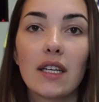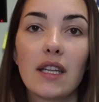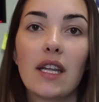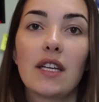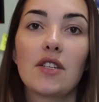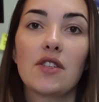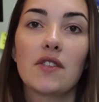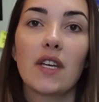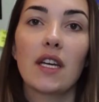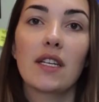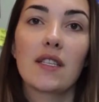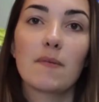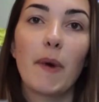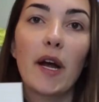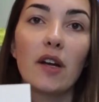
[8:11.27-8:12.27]
and then just get
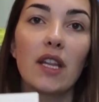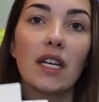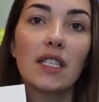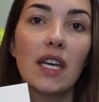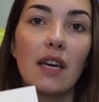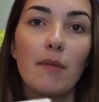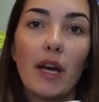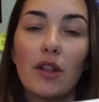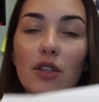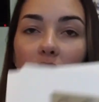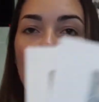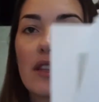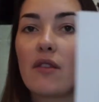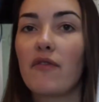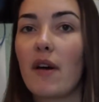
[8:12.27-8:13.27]
inspired that day by
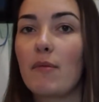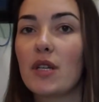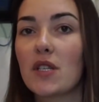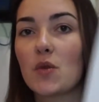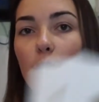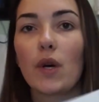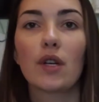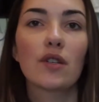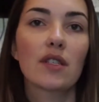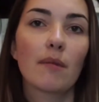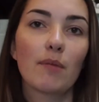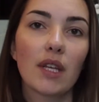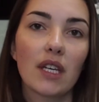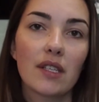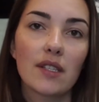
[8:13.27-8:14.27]
looking at the feminist one or
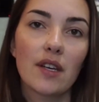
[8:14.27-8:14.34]
something.